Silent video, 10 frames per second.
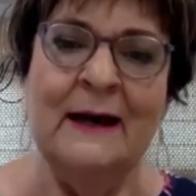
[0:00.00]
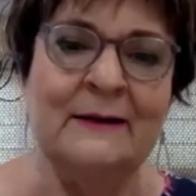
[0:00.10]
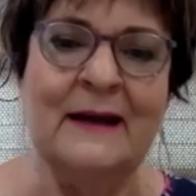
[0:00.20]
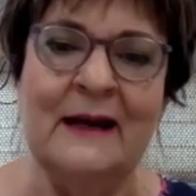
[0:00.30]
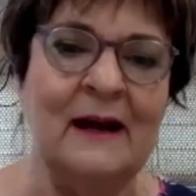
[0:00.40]

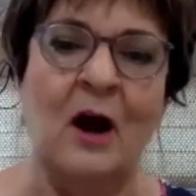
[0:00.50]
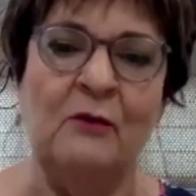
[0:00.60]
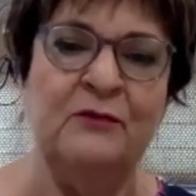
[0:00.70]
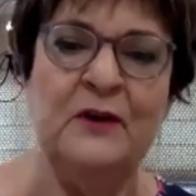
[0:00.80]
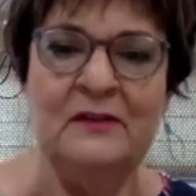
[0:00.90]
getting our
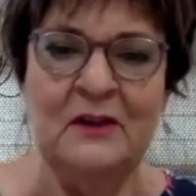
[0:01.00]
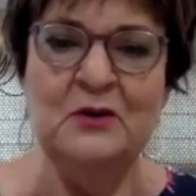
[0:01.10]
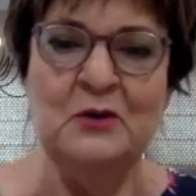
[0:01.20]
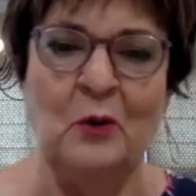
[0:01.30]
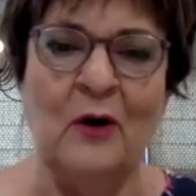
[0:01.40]
foot in the
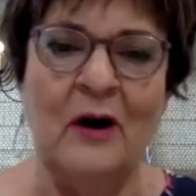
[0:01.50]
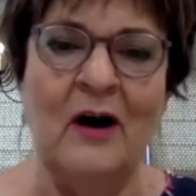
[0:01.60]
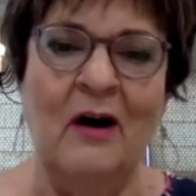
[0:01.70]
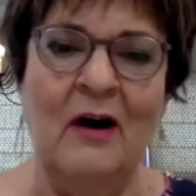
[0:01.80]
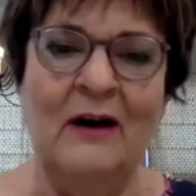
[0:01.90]
door
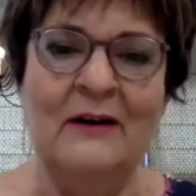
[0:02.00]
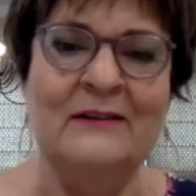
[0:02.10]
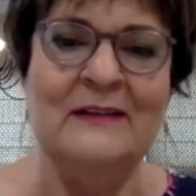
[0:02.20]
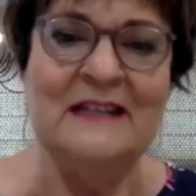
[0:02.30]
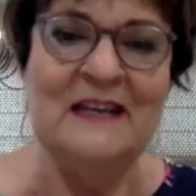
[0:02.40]
on
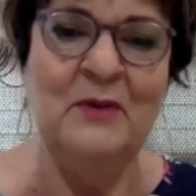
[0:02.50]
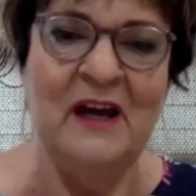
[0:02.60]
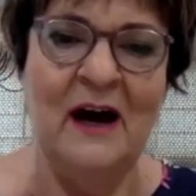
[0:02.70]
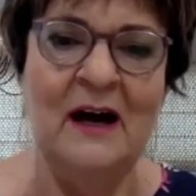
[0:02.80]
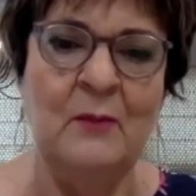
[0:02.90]
the
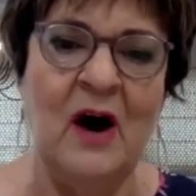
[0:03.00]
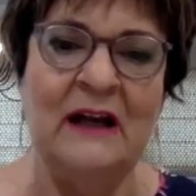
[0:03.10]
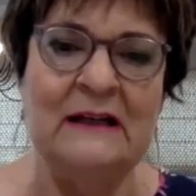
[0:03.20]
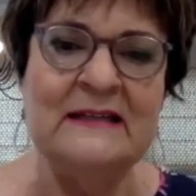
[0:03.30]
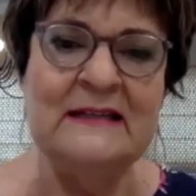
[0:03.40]
TBI
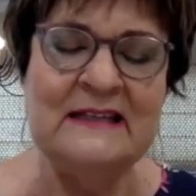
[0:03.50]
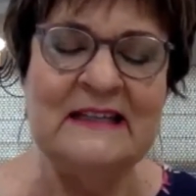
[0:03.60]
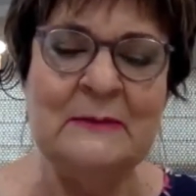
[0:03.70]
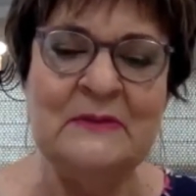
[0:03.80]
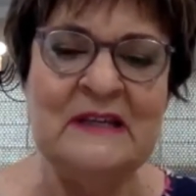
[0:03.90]
model
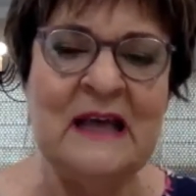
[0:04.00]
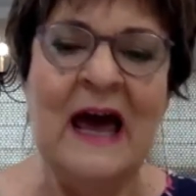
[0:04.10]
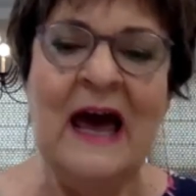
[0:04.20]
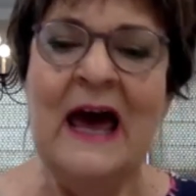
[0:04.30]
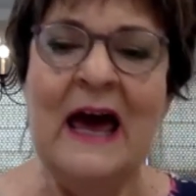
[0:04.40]
systems.
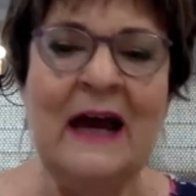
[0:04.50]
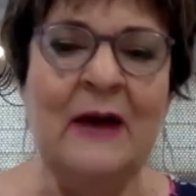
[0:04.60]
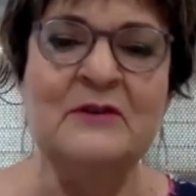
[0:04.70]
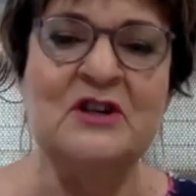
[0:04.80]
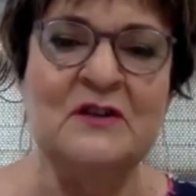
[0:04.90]
And I
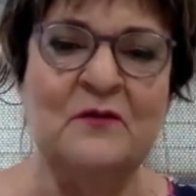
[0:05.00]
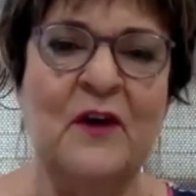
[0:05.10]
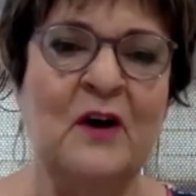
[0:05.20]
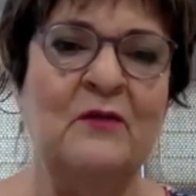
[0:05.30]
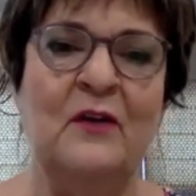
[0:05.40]
was just
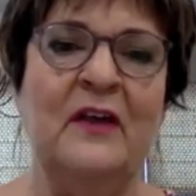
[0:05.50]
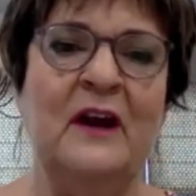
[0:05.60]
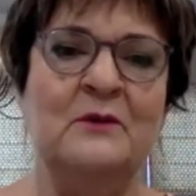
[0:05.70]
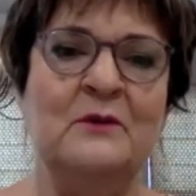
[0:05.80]
fearful that it would